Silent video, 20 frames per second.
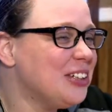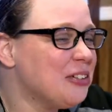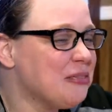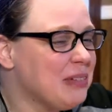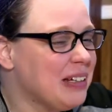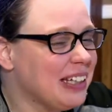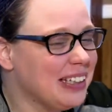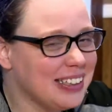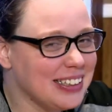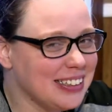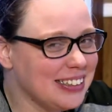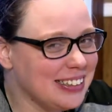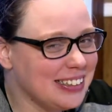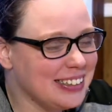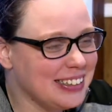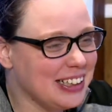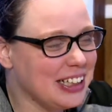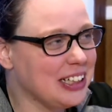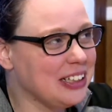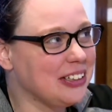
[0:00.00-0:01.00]
told me it
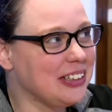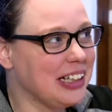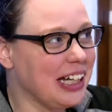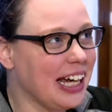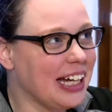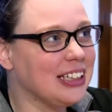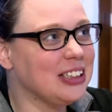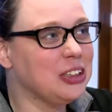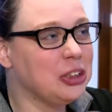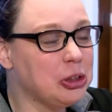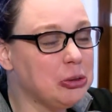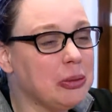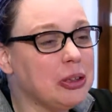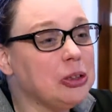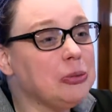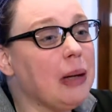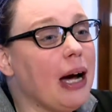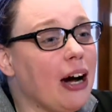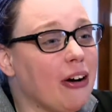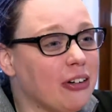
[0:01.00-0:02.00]
didn't. It had too
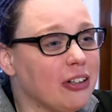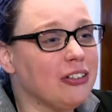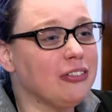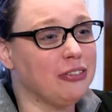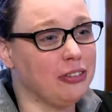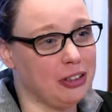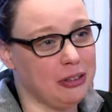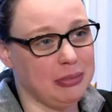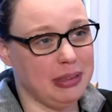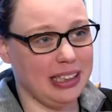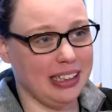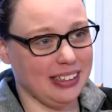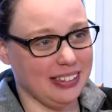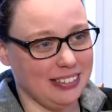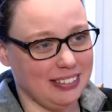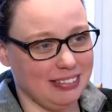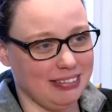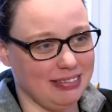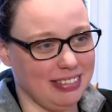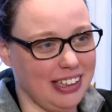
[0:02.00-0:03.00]
much power for me
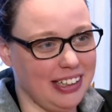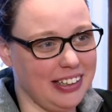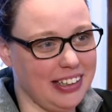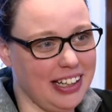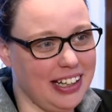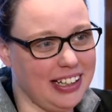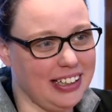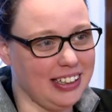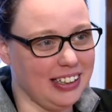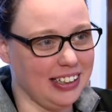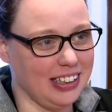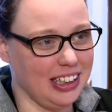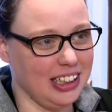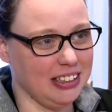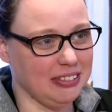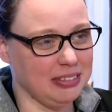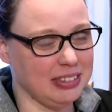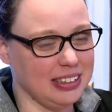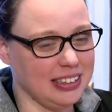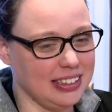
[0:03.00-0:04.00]
and that
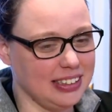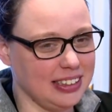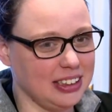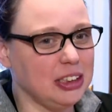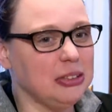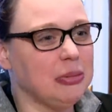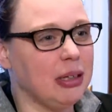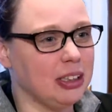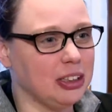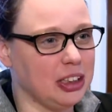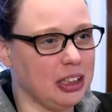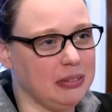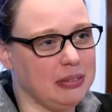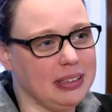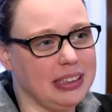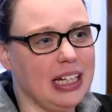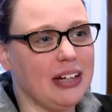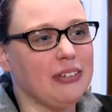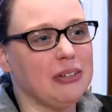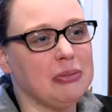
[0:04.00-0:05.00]
it was too much. I
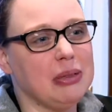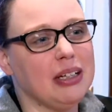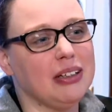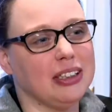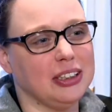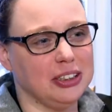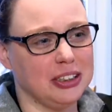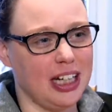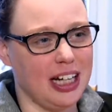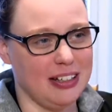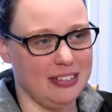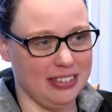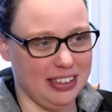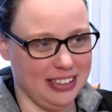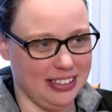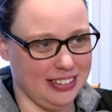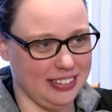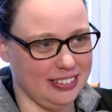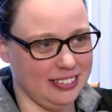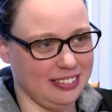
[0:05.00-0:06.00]
would never be able to drive
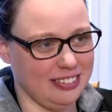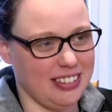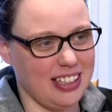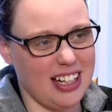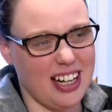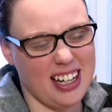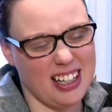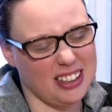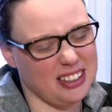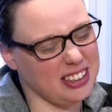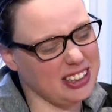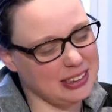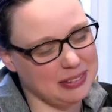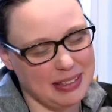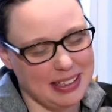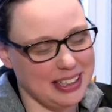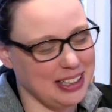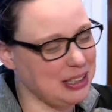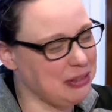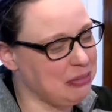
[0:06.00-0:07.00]
it. And I always
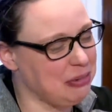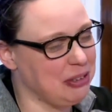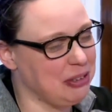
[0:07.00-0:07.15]
wanted to